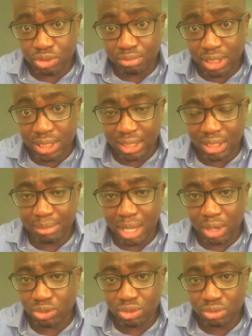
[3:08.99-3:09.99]
You may take them
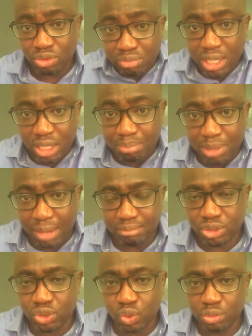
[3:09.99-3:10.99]
out, you may keep
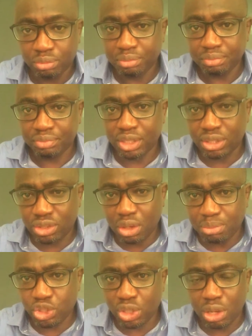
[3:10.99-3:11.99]
them. So it's
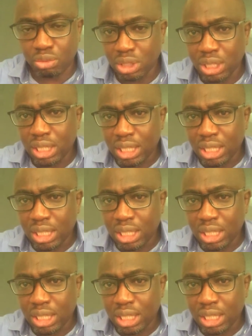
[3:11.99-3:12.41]
optional.